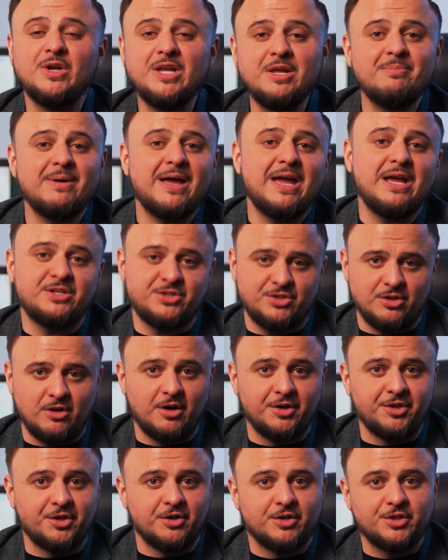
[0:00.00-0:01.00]
rebates
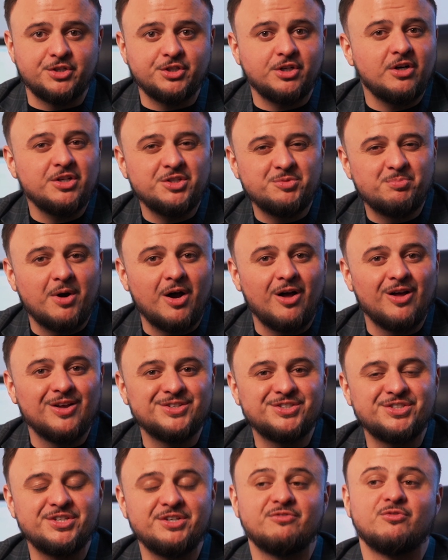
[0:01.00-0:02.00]
on your insurance
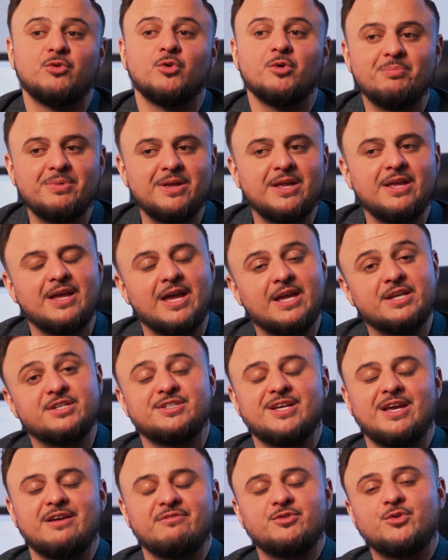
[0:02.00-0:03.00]
policy for being a
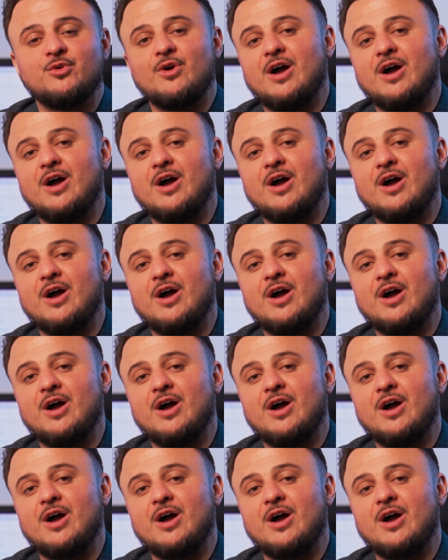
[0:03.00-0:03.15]
safe